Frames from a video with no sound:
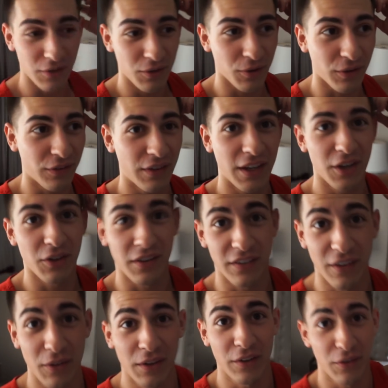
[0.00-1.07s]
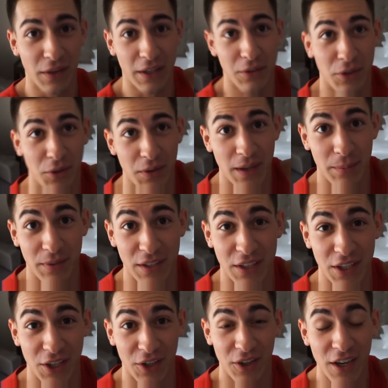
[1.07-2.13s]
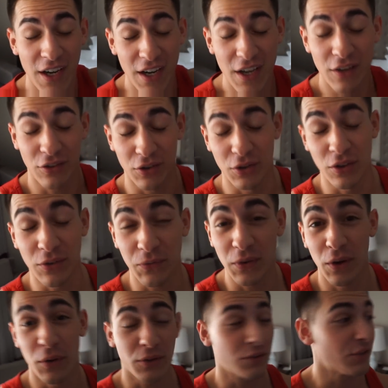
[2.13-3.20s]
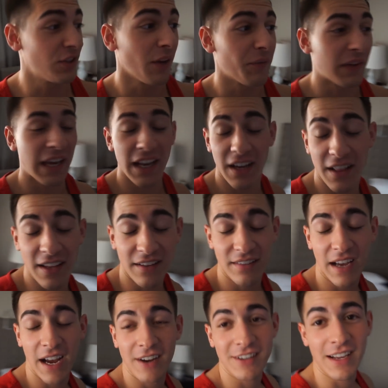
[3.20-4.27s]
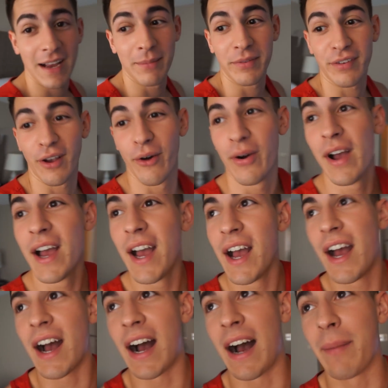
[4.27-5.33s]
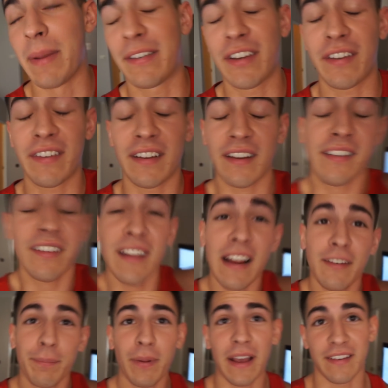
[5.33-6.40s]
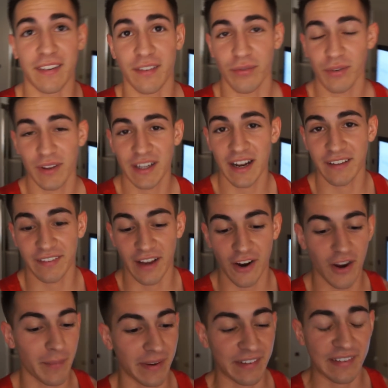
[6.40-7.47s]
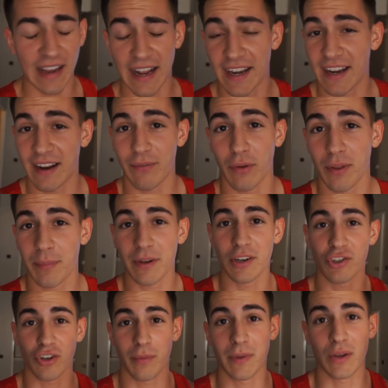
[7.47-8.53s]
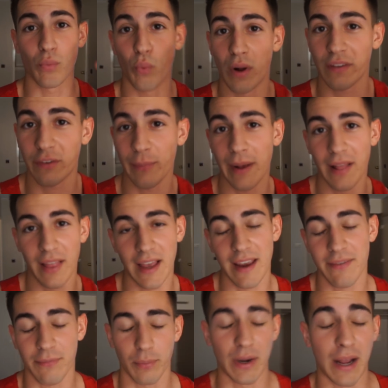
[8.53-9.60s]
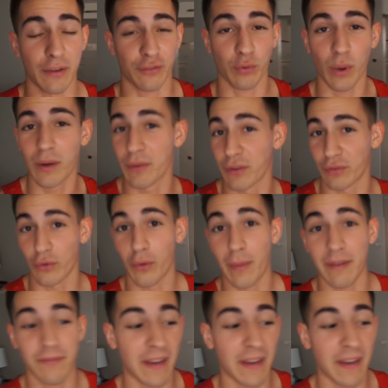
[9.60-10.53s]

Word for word: New York City, the ceilings are like literally up to here. So you just feel suffocated the entire time. So um, it's just, it's a nice place. It's a really nice area. I'm excited. I've only been to Germany once in my life when I was 12 years old with my